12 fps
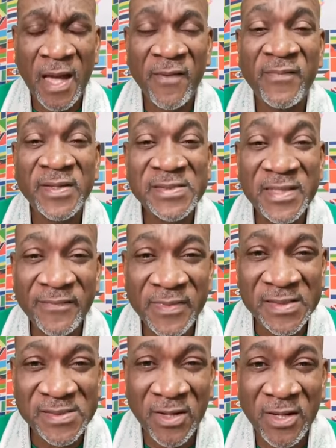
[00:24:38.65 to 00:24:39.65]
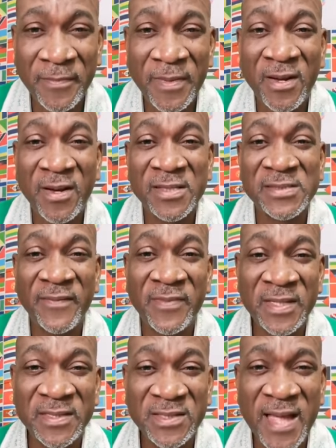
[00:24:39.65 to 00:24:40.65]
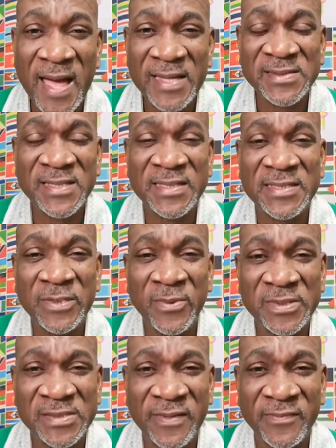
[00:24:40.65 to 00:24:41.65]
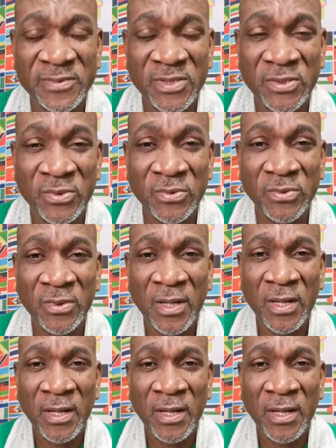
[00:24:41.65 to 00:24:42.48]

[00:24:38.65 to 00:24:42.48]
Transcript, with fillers: A vessel of dishonor because of the task that he was given to do